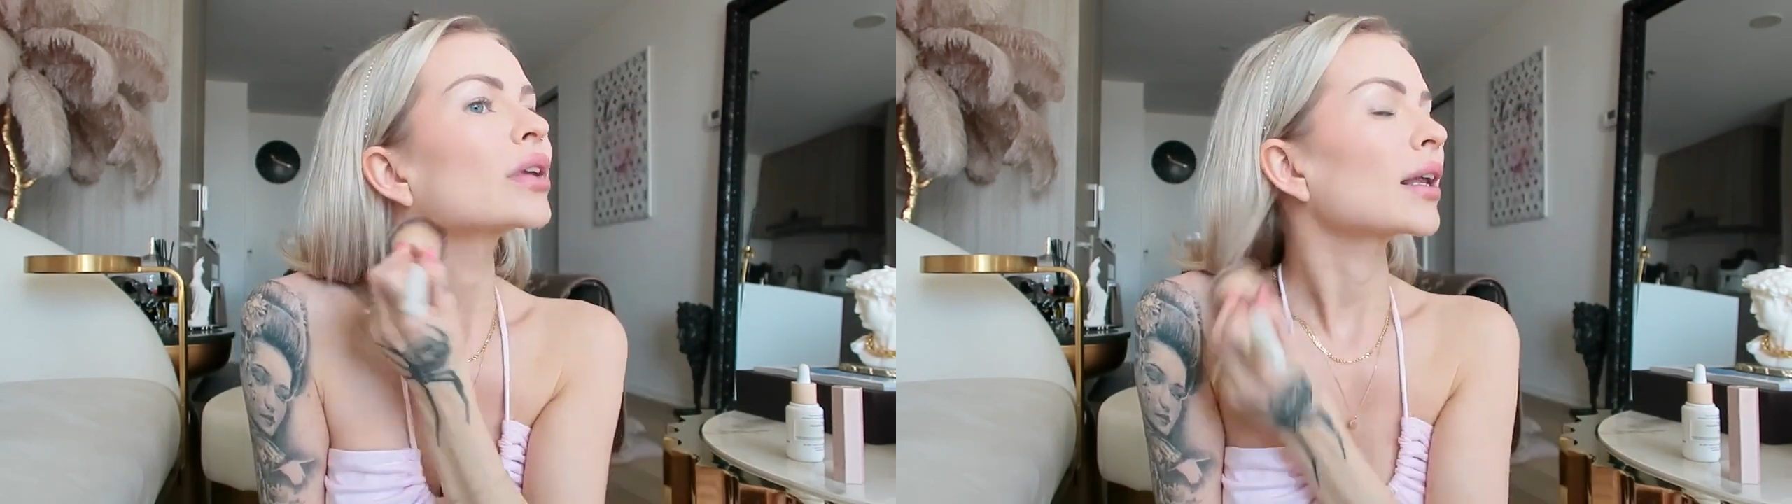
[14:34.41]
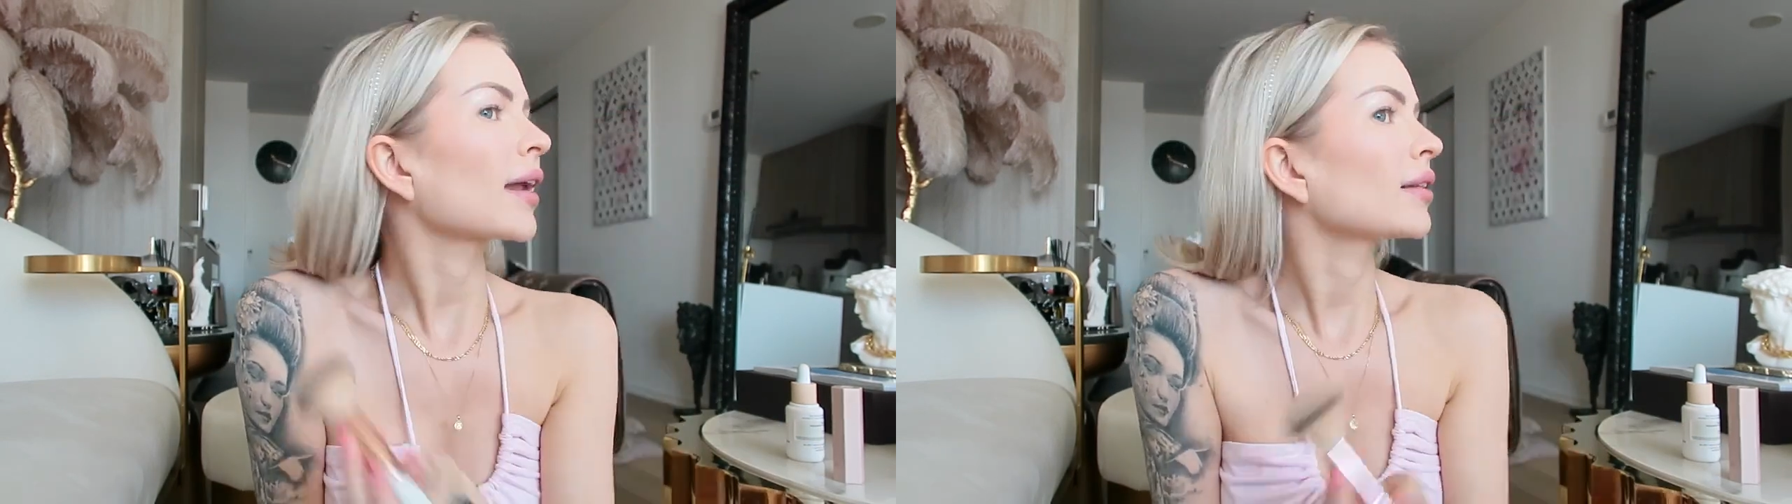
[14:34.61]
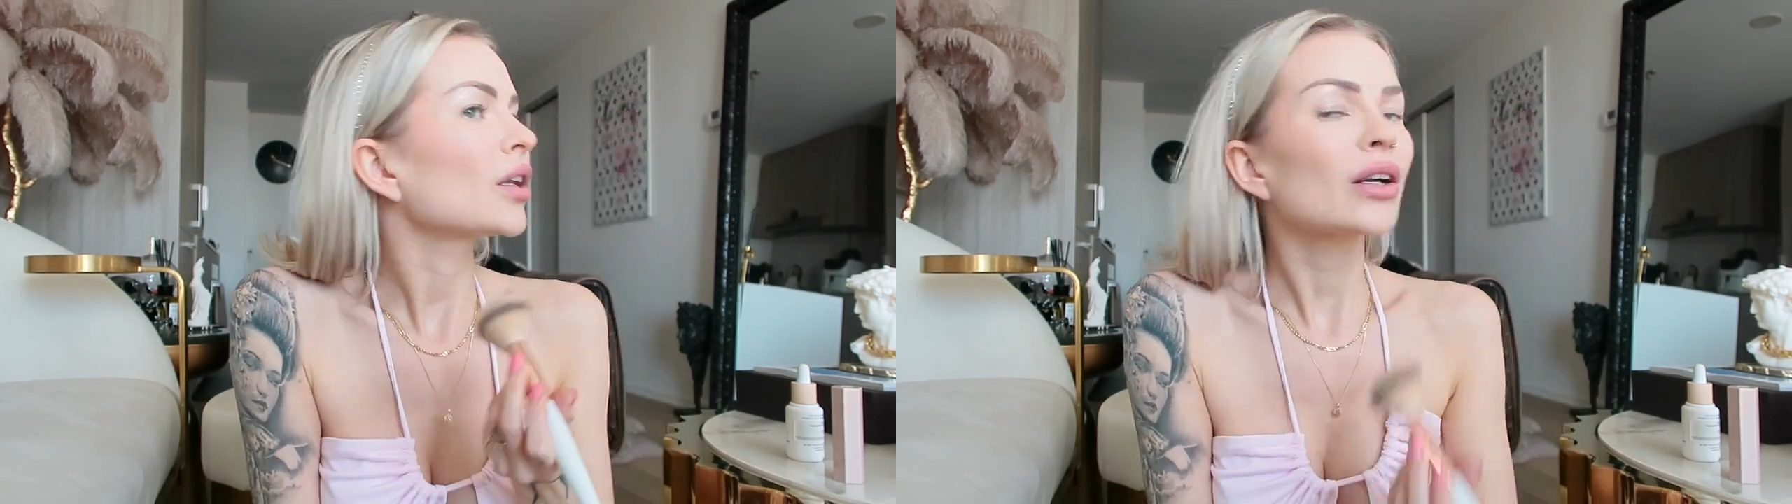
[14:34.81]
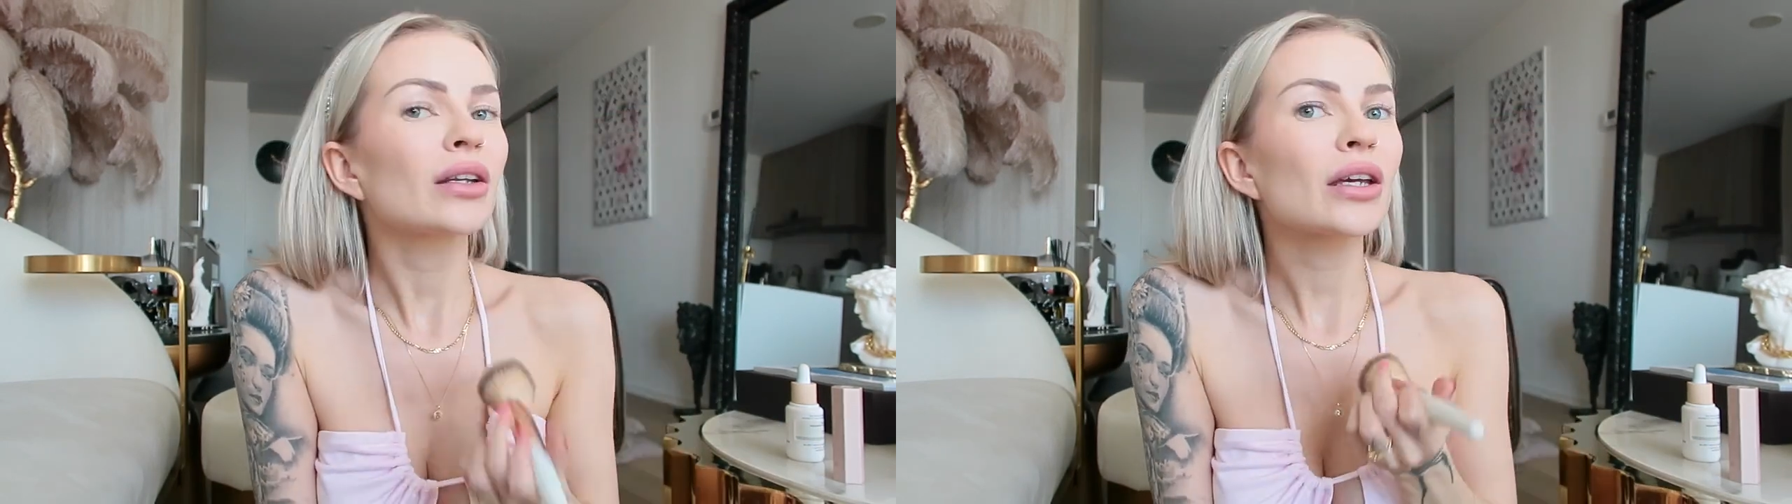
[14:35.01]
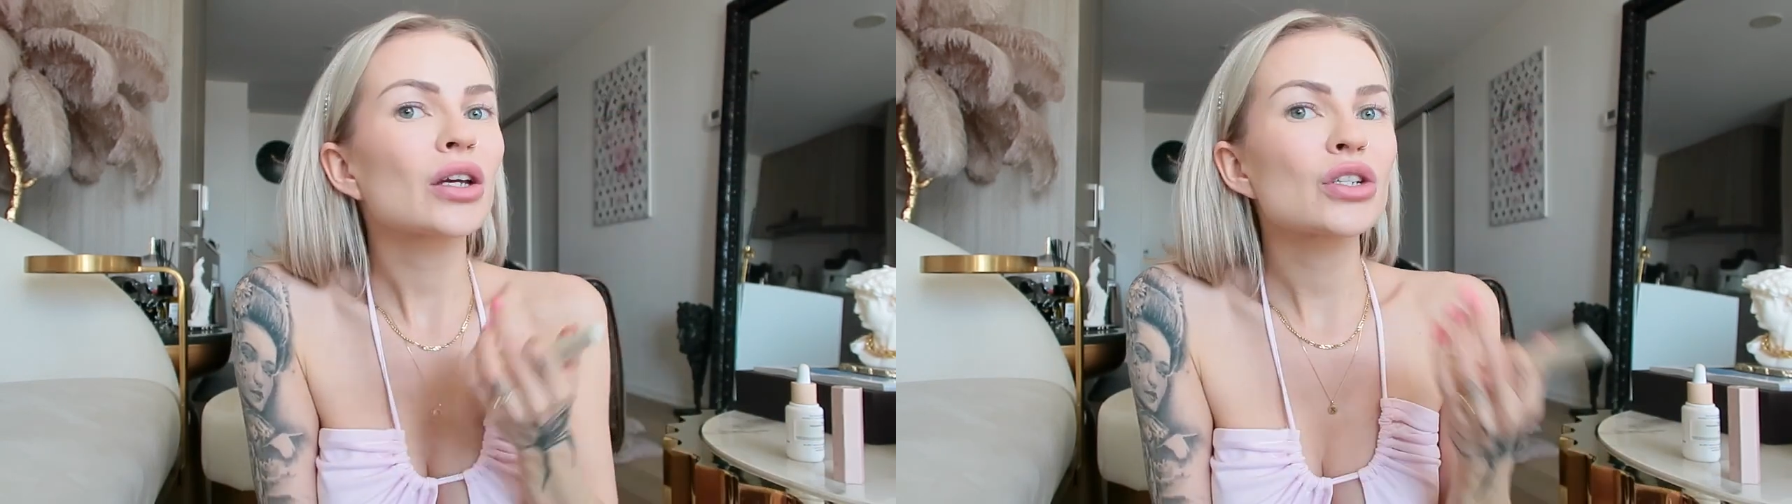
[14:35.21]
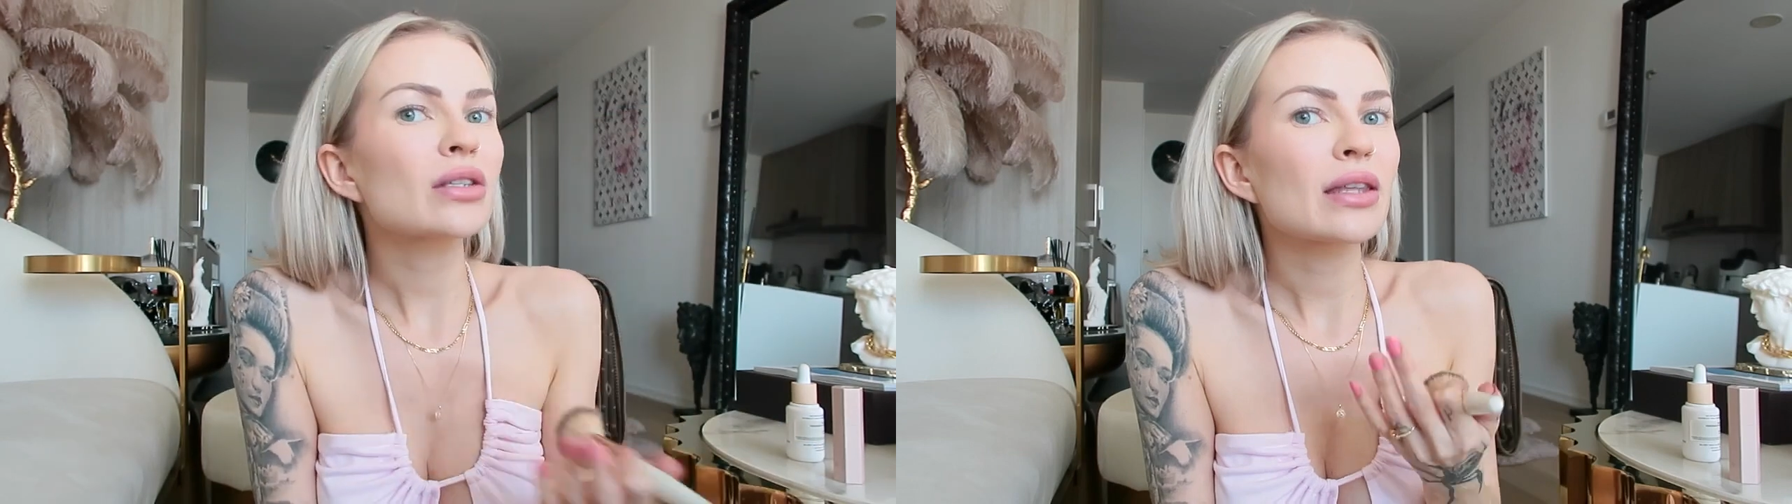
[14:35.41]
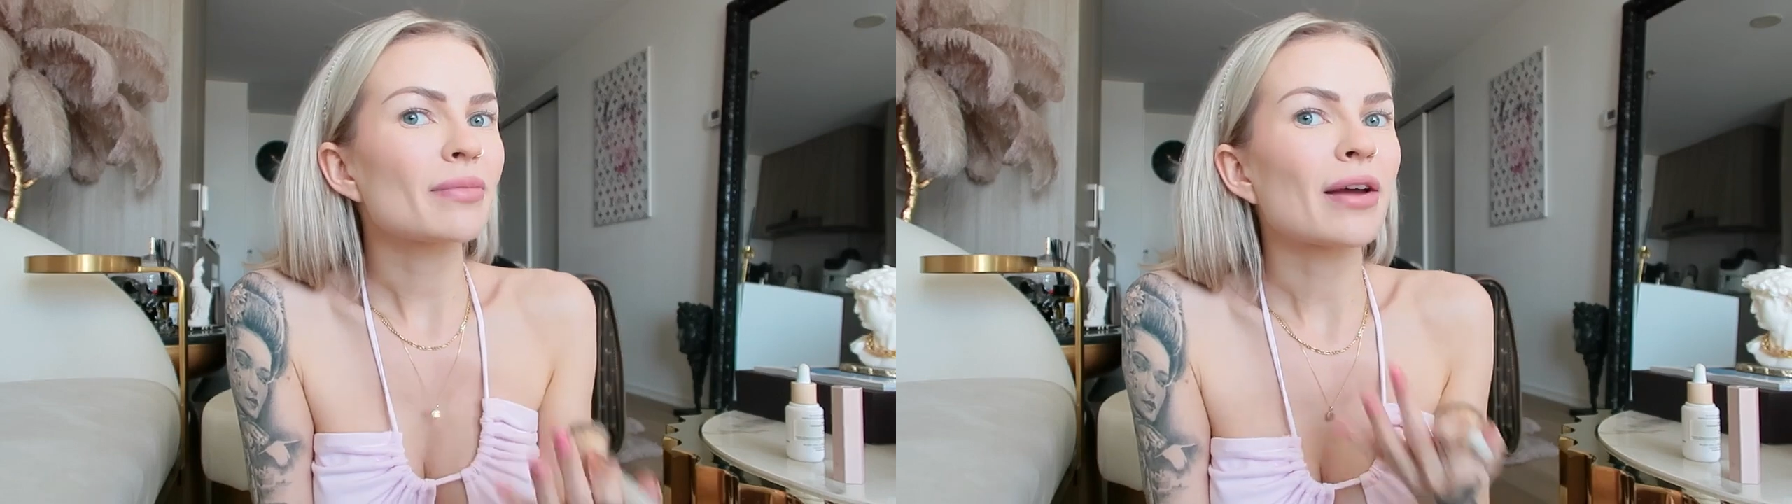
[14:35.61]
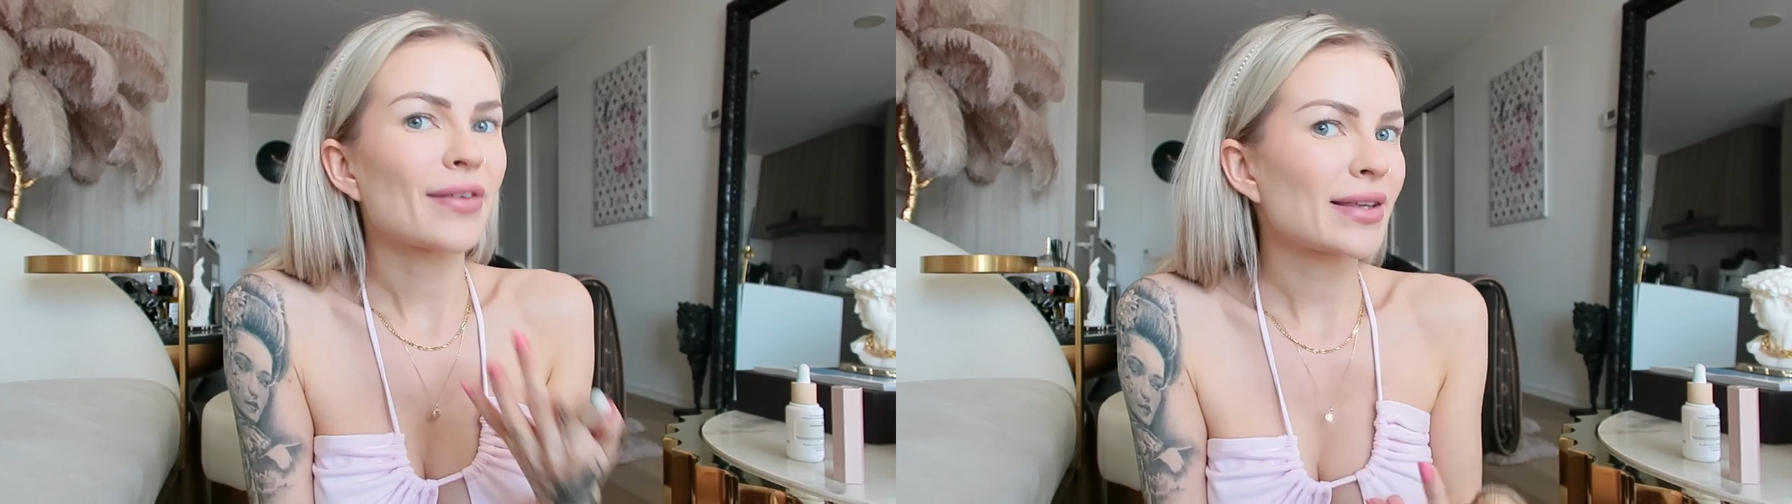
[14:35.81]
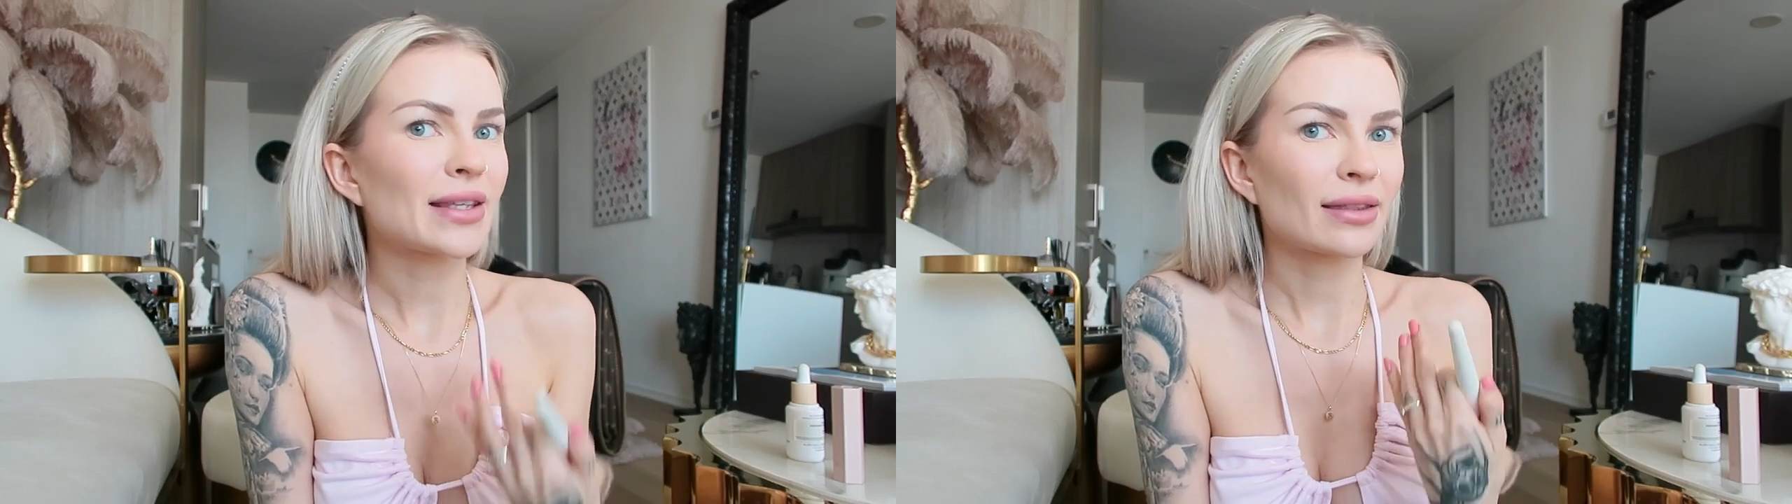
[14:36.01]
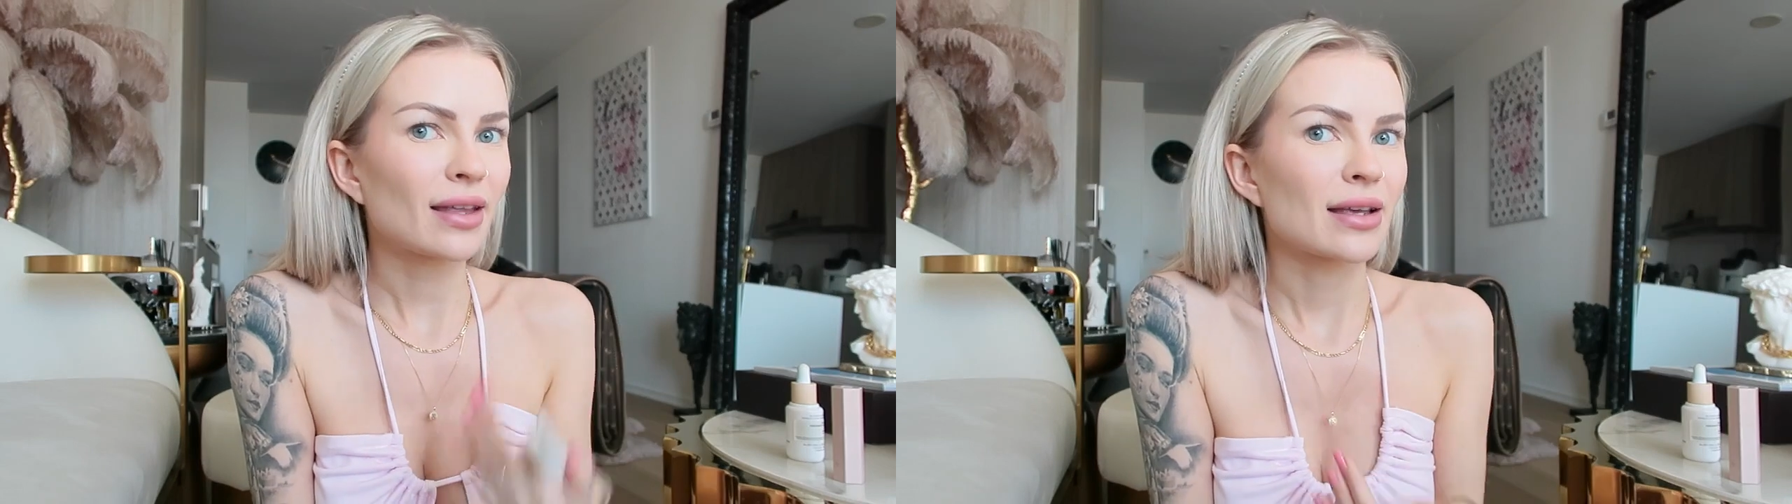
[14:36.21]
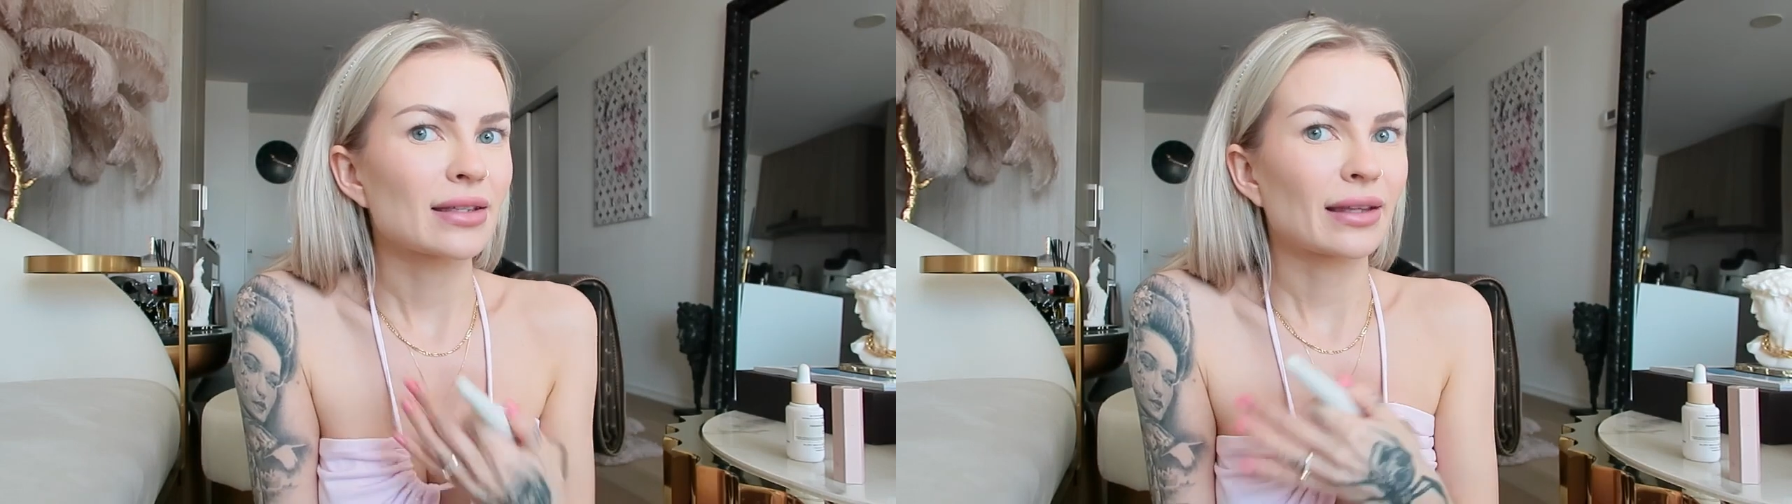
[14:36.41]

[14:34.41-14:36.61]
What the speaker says: and I literally could just leave my face like this.